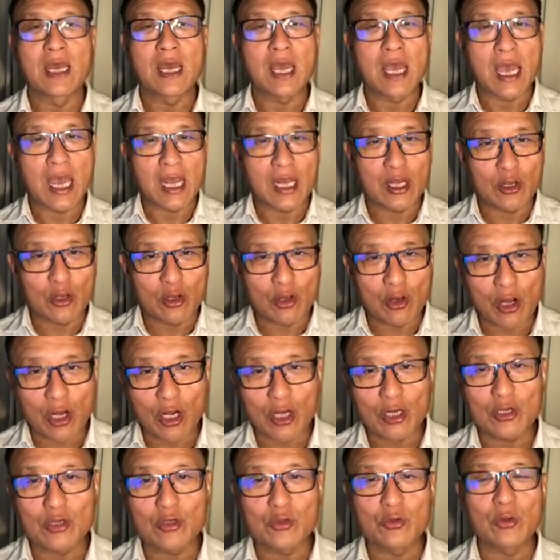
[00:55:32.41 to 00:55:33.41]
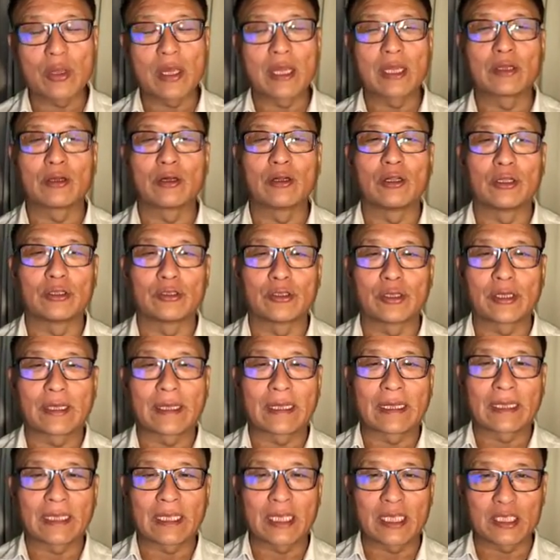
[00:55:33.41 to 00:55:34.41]
and not do at all, not
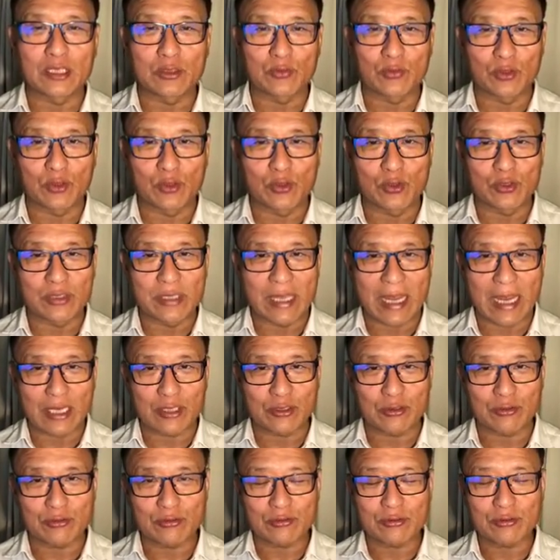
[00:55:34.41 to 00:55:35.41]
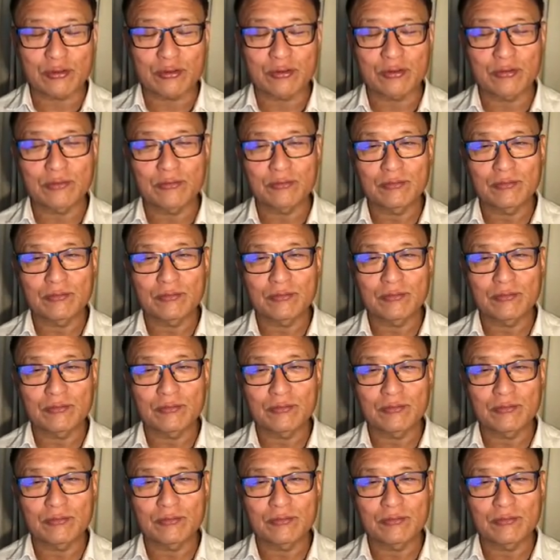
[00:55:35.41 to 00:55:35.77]
engage with those actions,